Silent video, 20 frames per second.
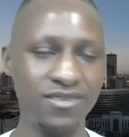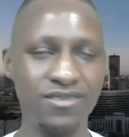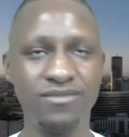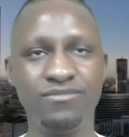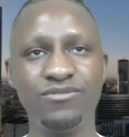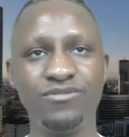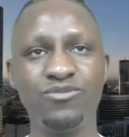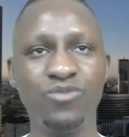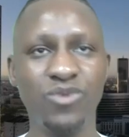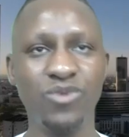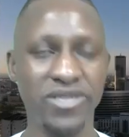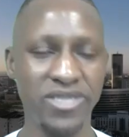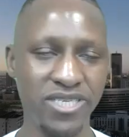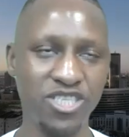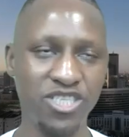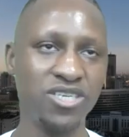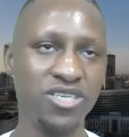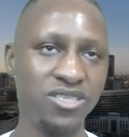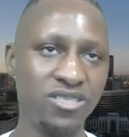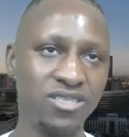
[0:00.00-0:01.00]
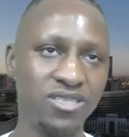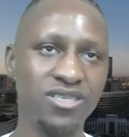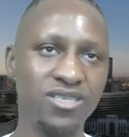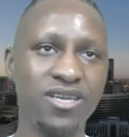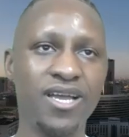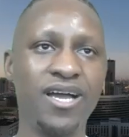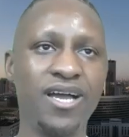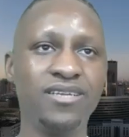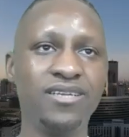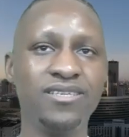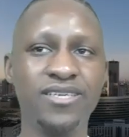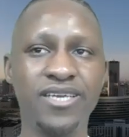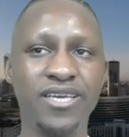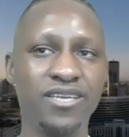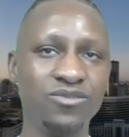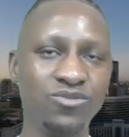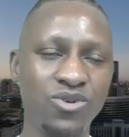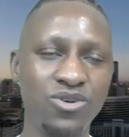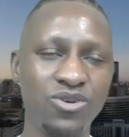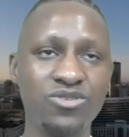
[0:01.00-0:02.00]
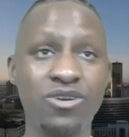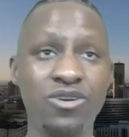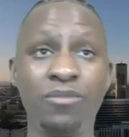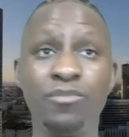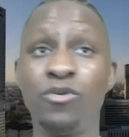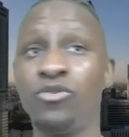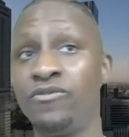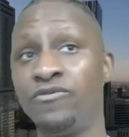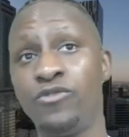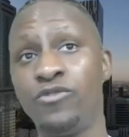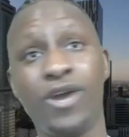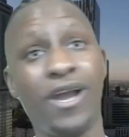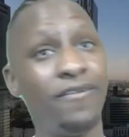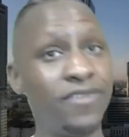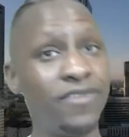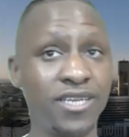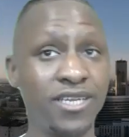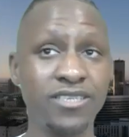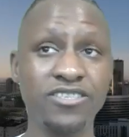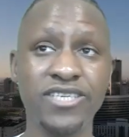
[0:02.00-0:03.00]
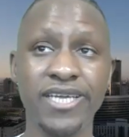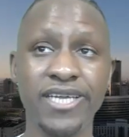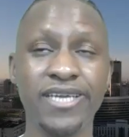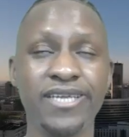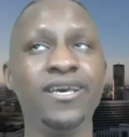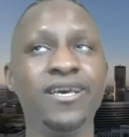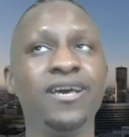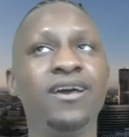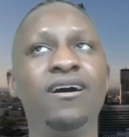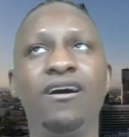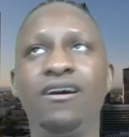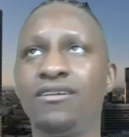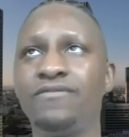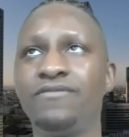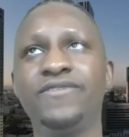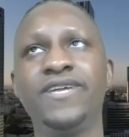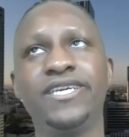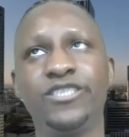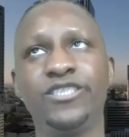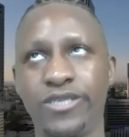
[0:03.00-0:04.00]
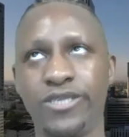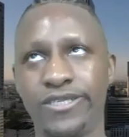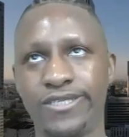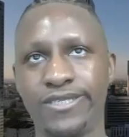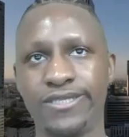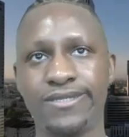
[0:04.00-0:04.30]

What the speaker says: when the kid grows up, or if you have another kid, all of that shit.